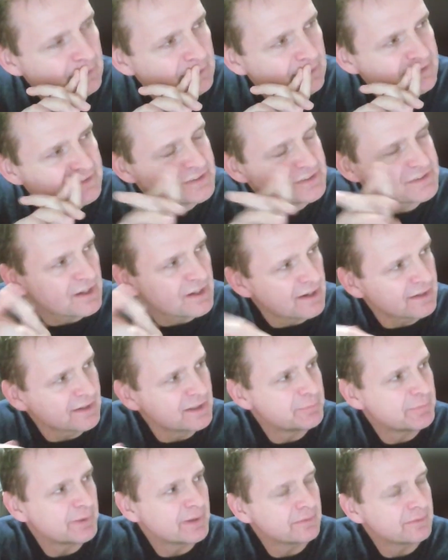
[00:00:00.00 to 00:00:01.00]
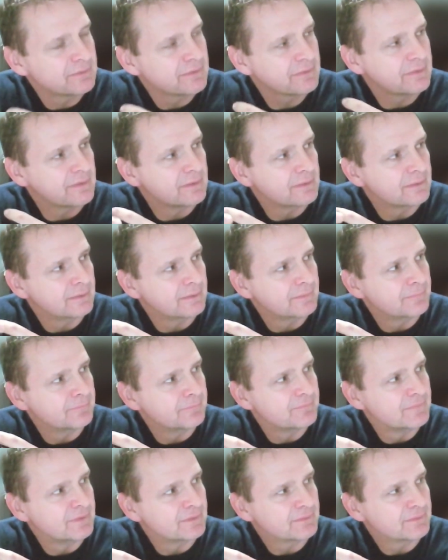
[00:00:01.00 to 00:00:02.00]
just talking about the
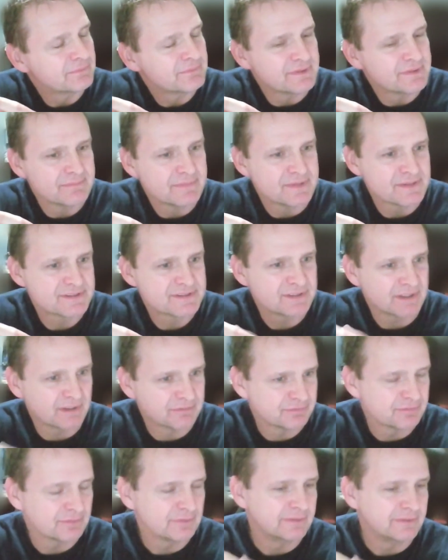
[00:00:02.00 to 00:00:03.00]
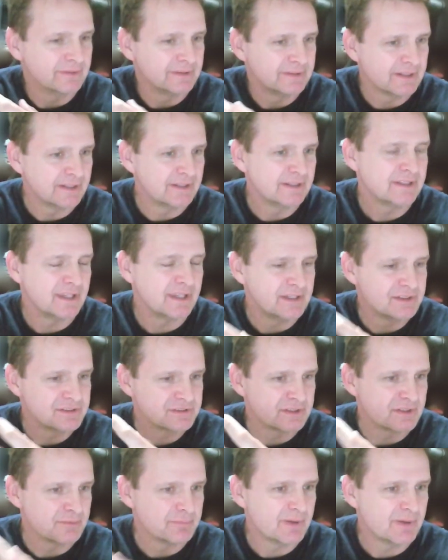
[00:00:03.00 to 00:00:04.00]
you know the, the, suffering the
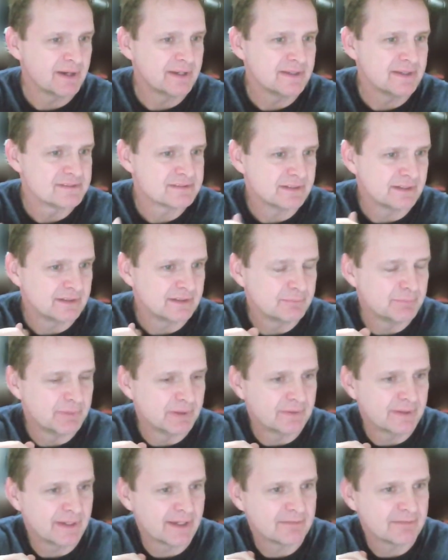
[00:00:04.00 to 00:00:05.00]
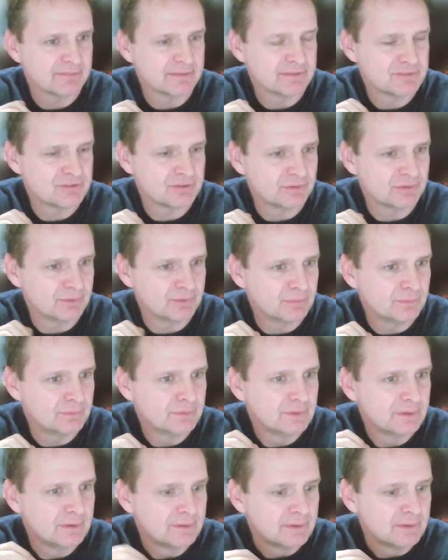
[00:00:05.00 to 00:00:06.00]
dedication the mindset about having to
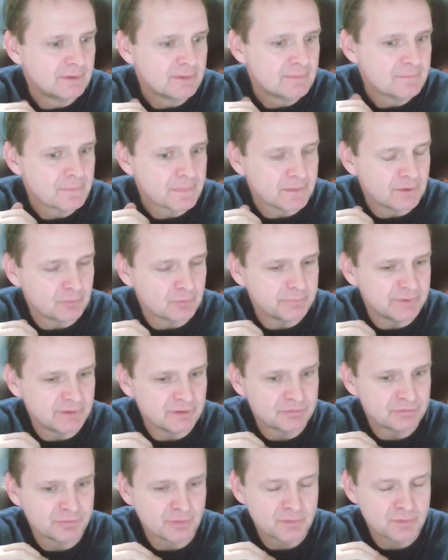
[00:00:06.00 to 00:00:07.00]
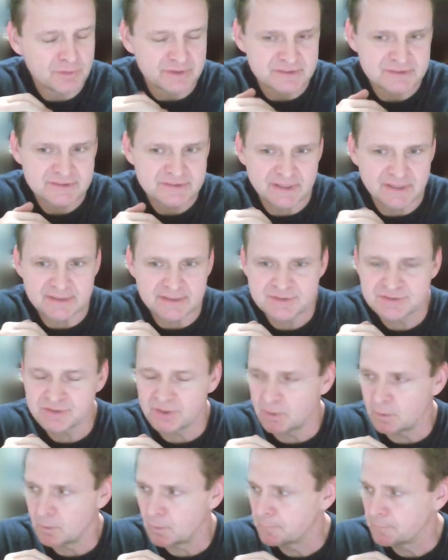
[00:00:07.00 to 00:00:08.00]
you know being focused and
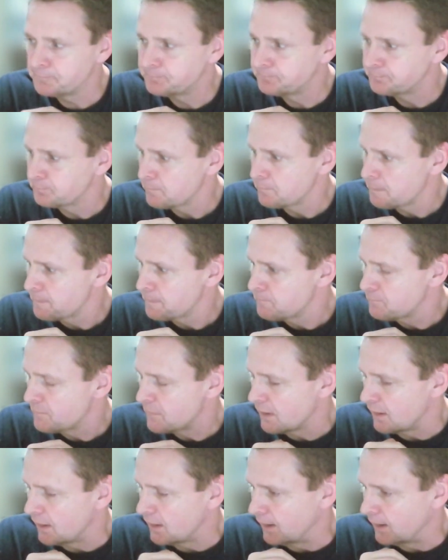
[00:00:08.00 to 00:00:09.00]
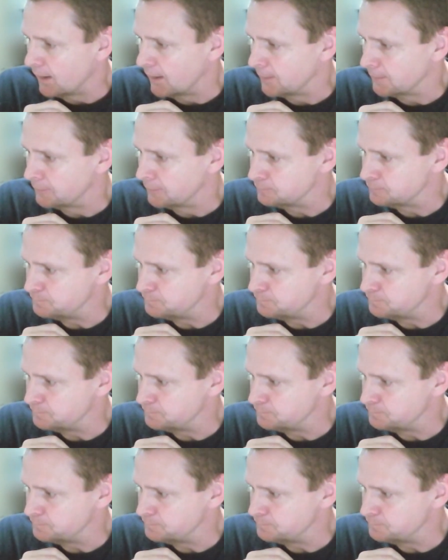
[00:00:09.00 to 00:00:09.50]
so um